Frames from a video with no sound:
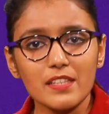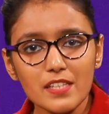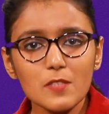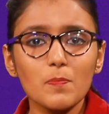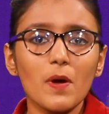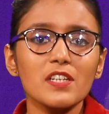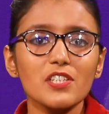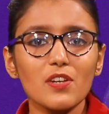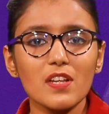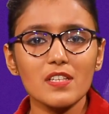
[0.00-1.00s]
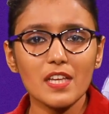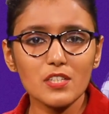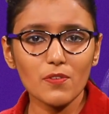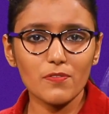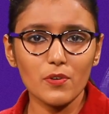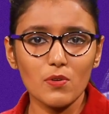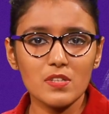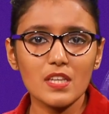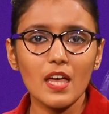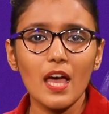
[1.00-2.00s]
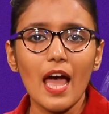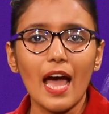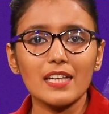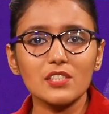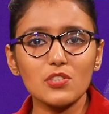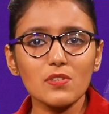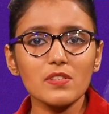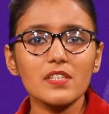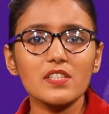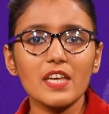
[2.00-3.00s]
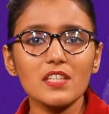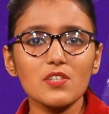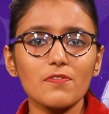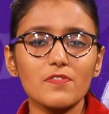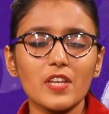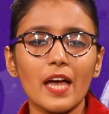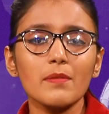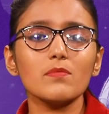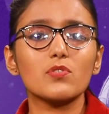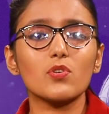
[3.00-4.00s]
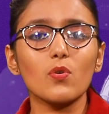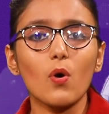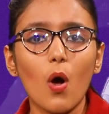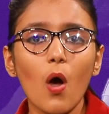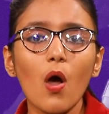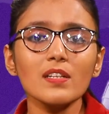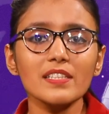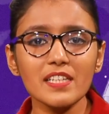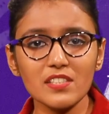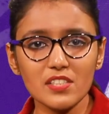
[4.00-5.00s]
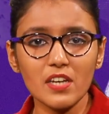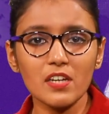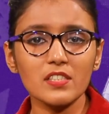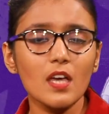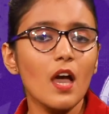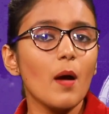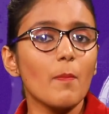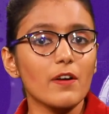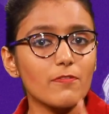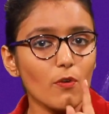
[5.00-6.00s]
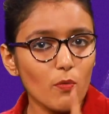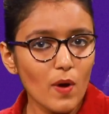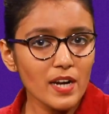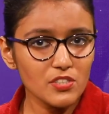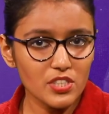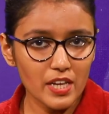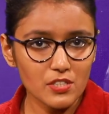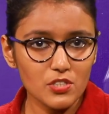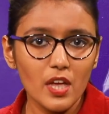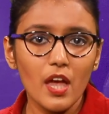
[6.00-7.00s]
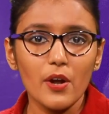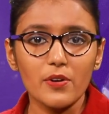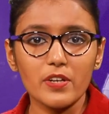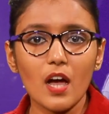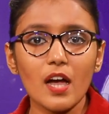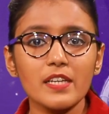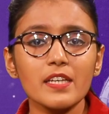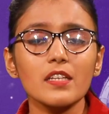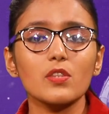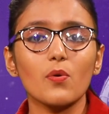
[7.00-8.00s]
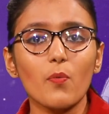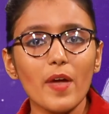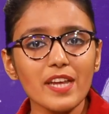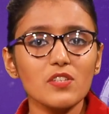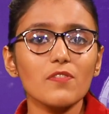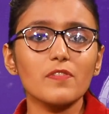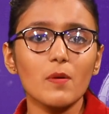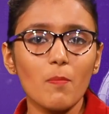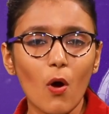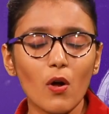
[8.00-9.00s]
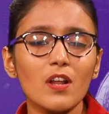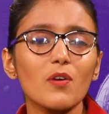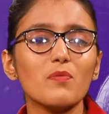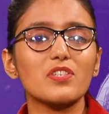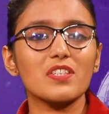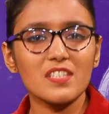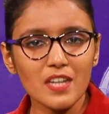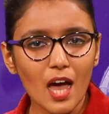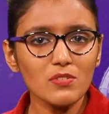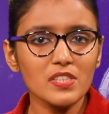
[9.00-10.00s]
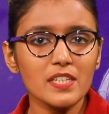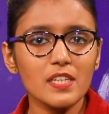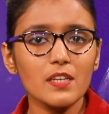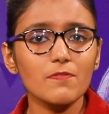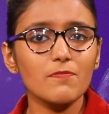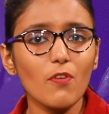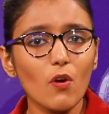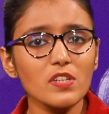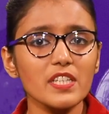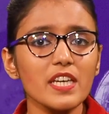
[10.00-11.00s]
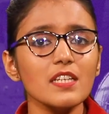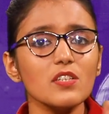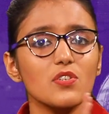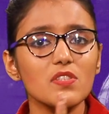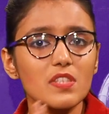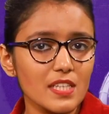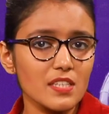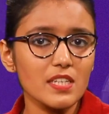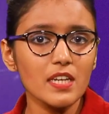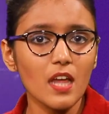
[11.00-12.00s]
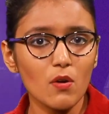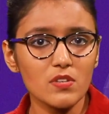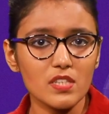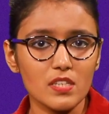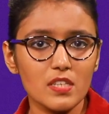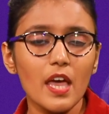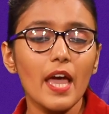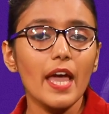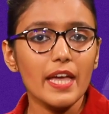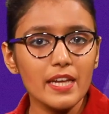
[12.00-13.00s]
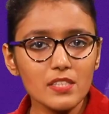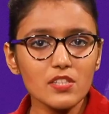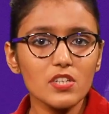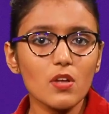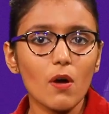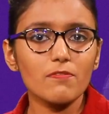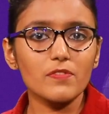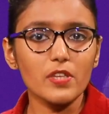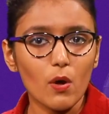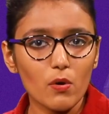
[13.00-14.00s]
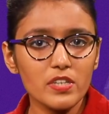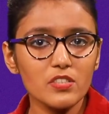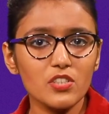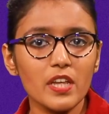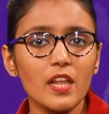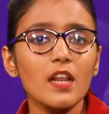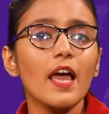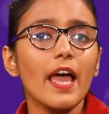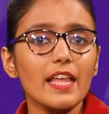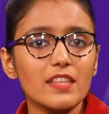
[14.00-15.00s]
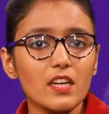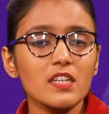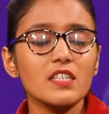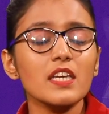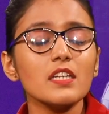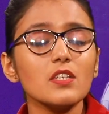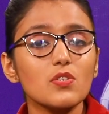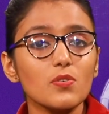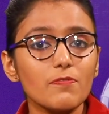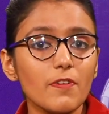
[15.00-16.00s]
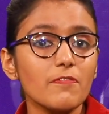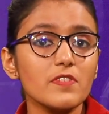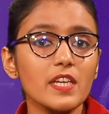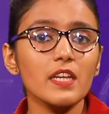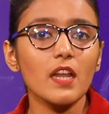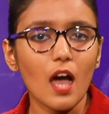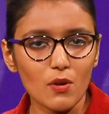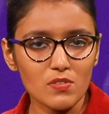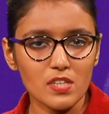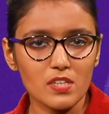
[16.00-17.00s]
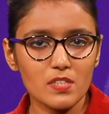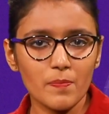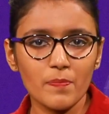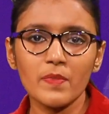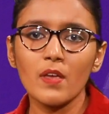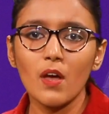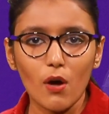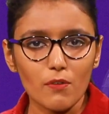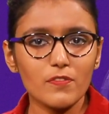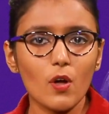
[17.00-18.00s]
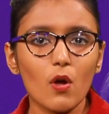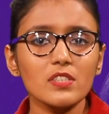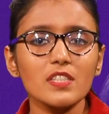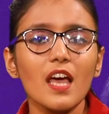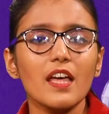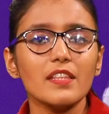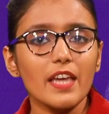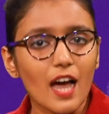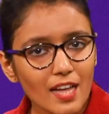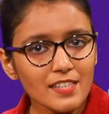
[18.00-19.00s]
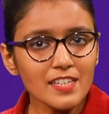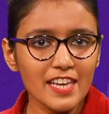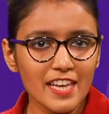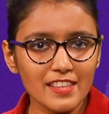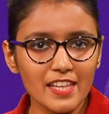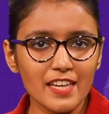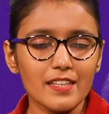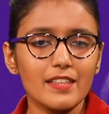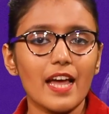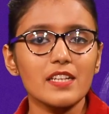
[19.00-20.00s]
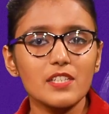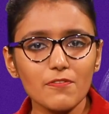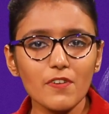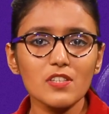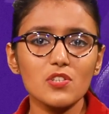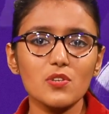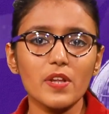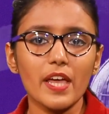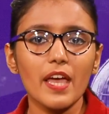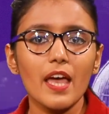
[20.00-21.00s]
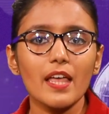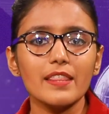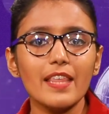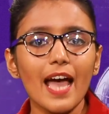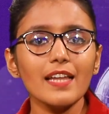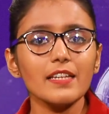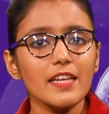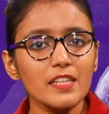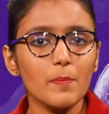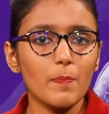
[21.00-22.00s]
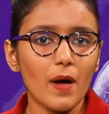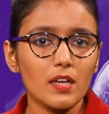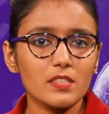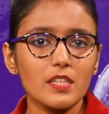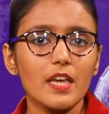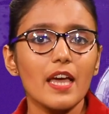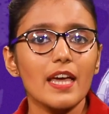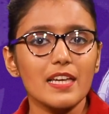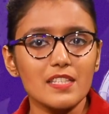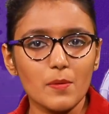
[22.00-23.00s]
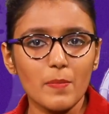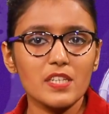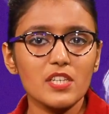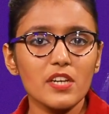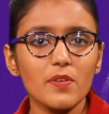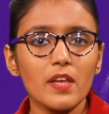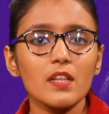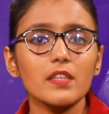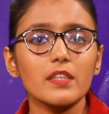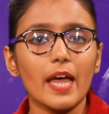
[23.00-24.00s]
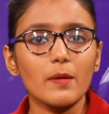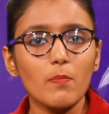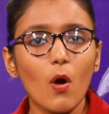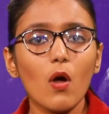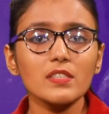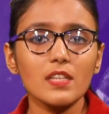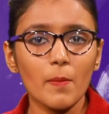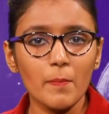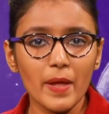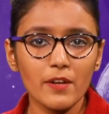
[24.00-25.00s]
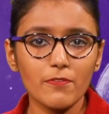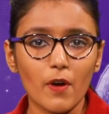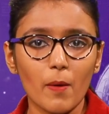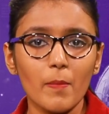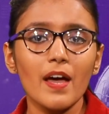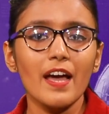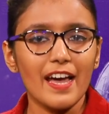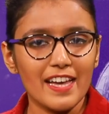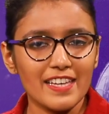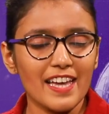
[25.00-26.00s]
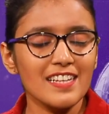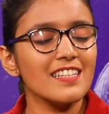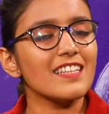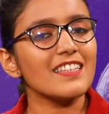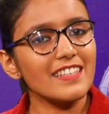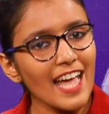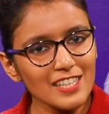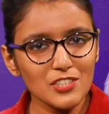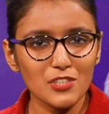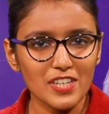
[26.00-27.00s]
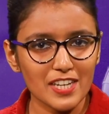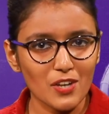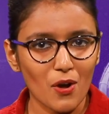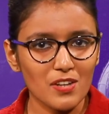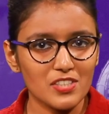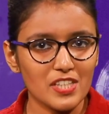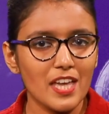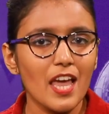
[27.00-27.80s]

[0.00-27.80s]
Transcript: this particular set of rules has stood the test of time through all these years, but for one change regarding the weight of the ball, which is now set at 14 to 16 ounces instead of the original 13 to 15 ounces. Of course, the other key thing that differs today than in the past is the material that balls are made from, again thanks to technology.